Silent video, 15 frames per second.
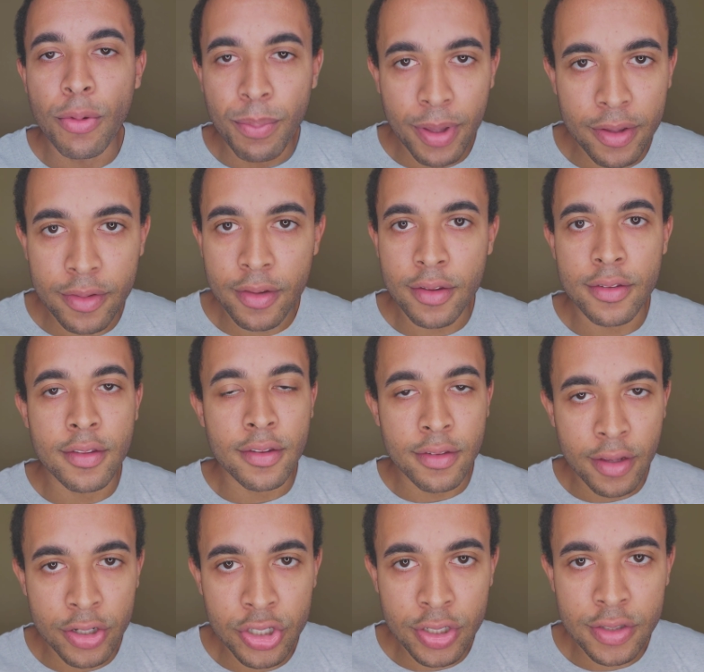their business
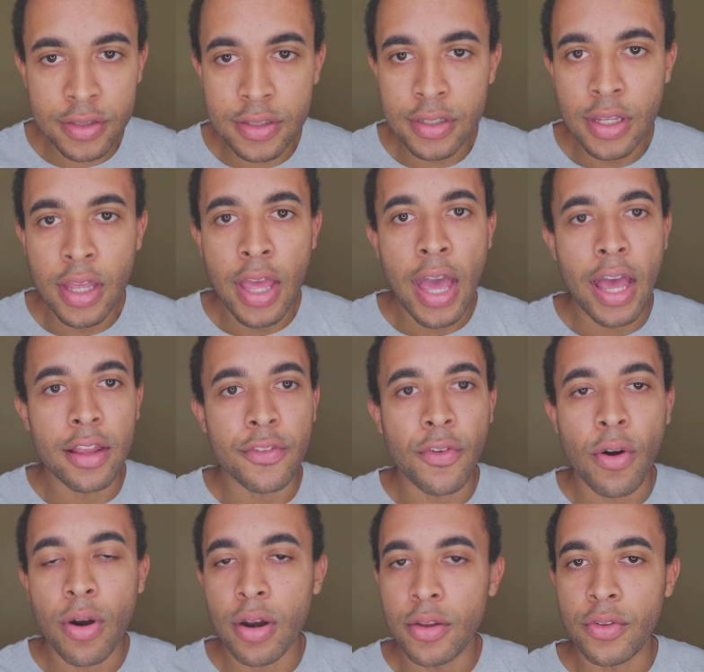decisions as
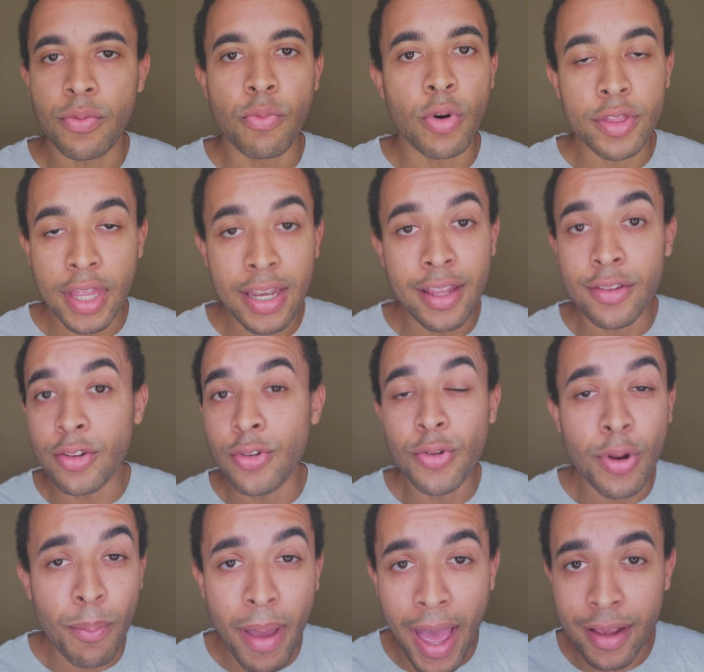far as what they need to
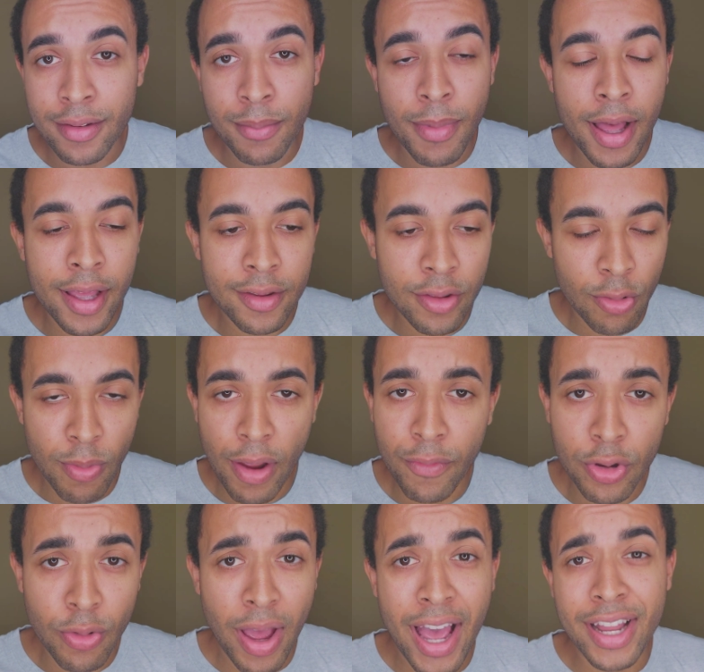do to maximize their
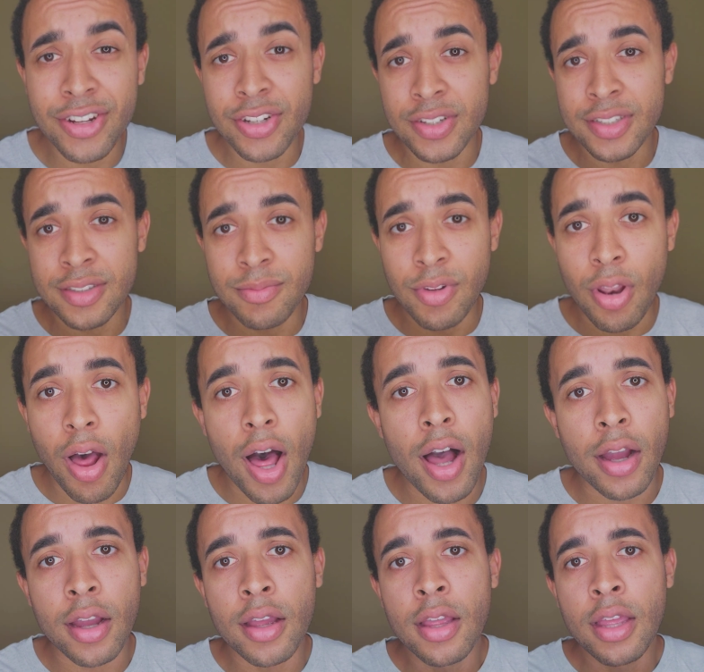revenue. I just
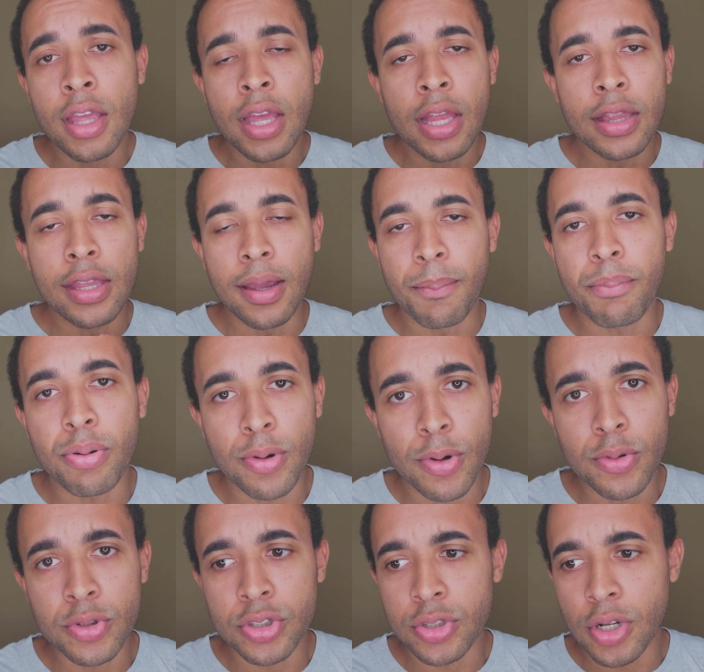knock the
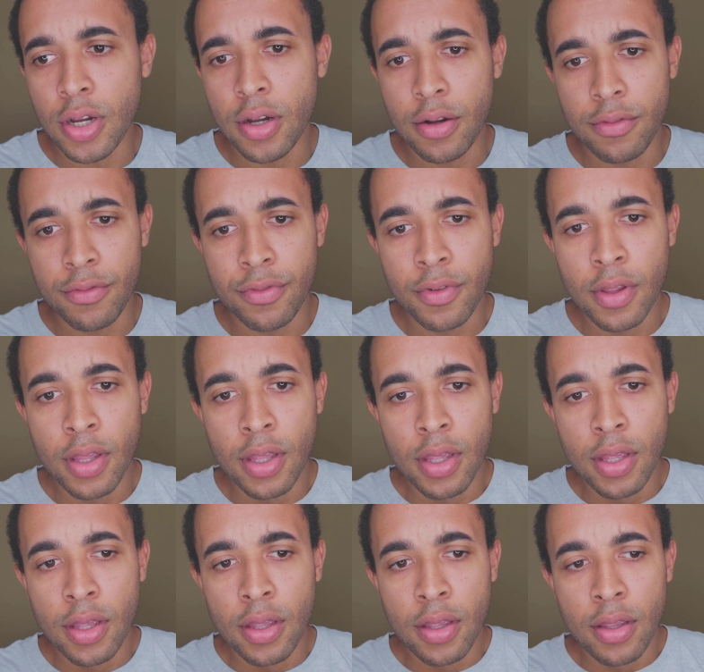approach of
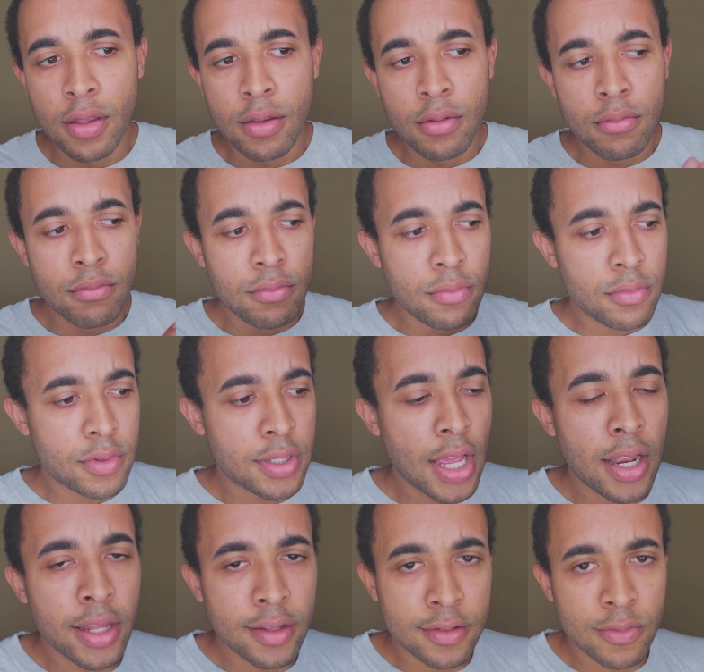
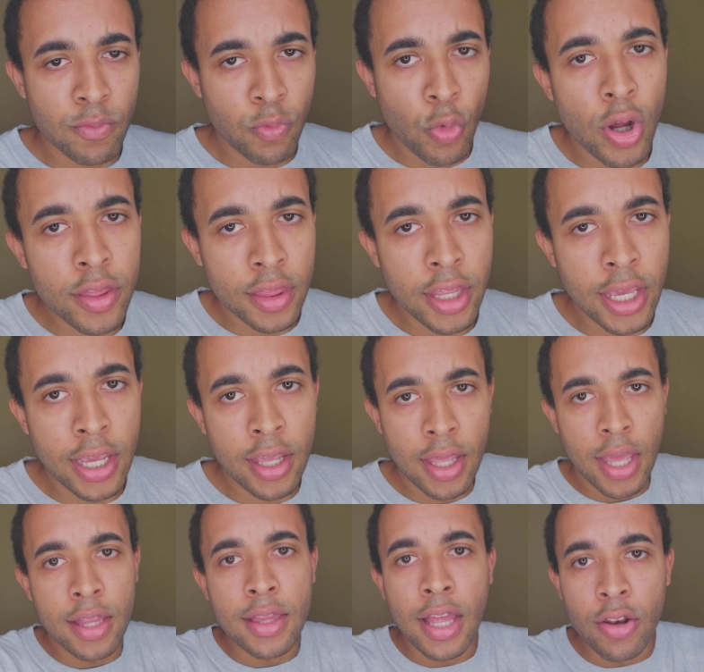telling one
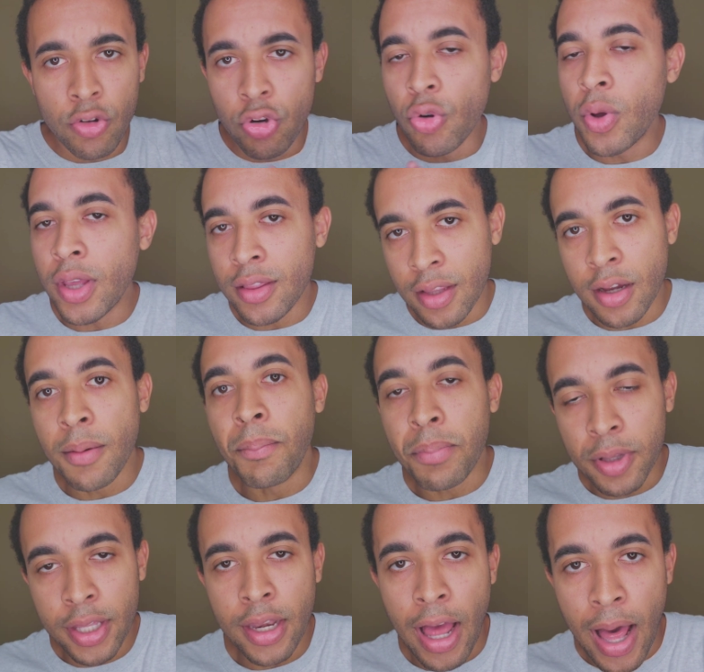thing and then doing the
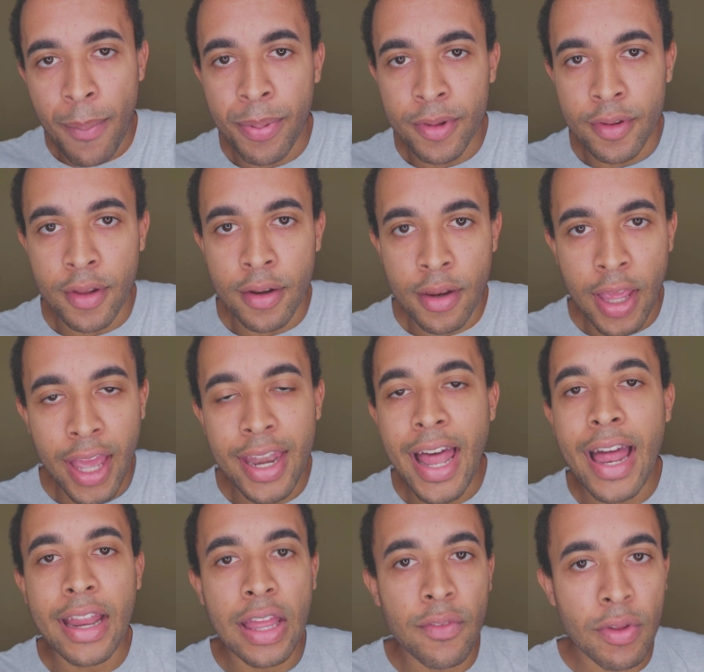complete opposite and
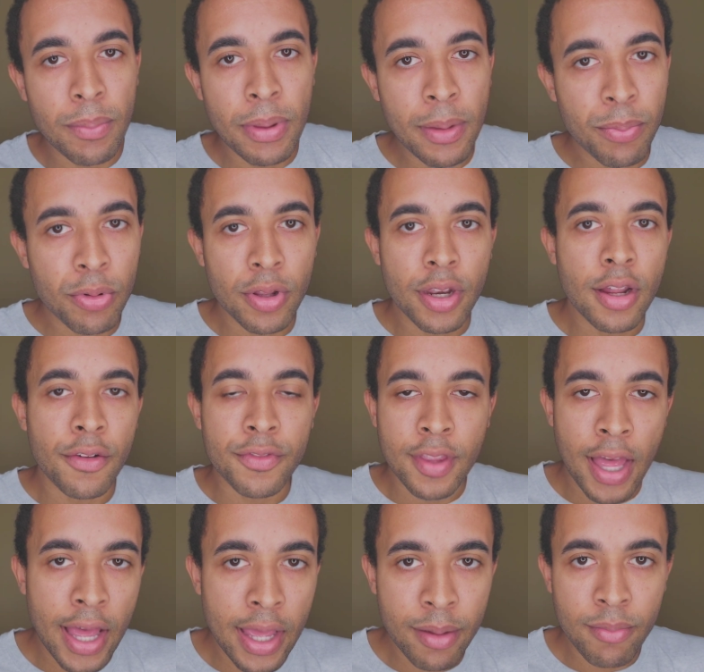not giving people enough
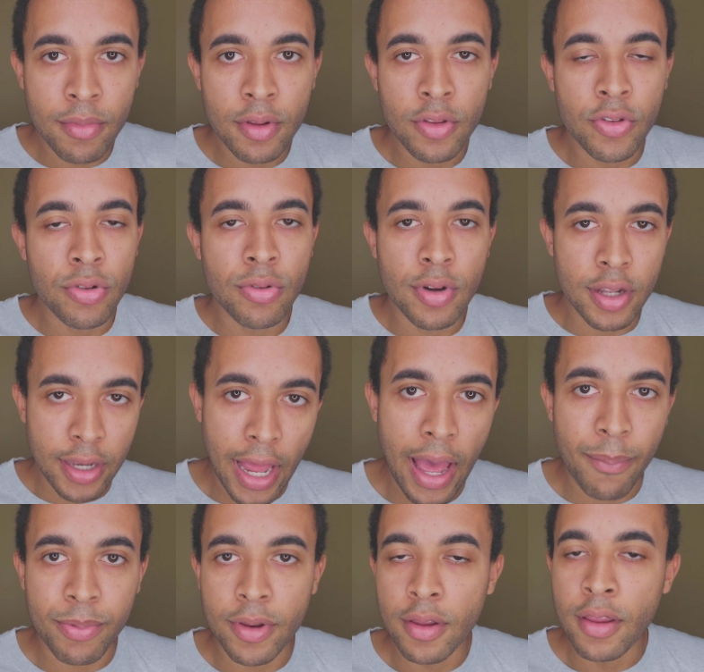time to
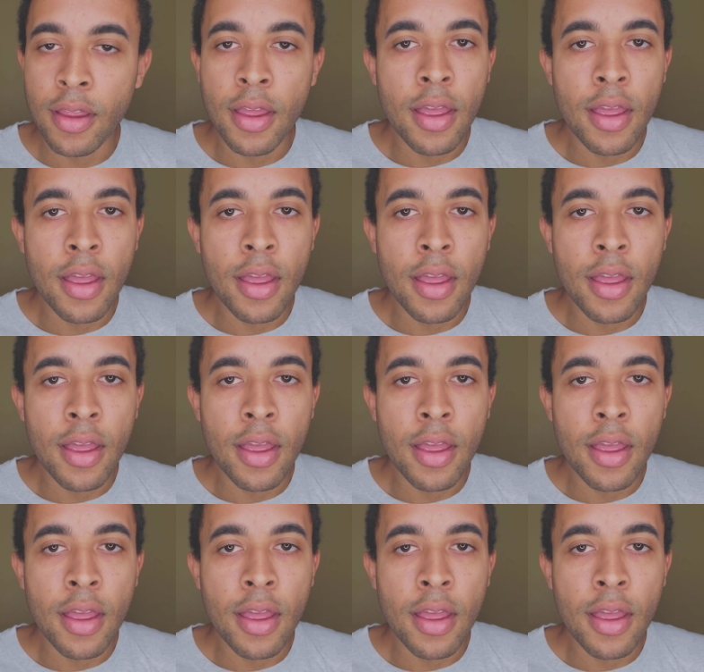adapt.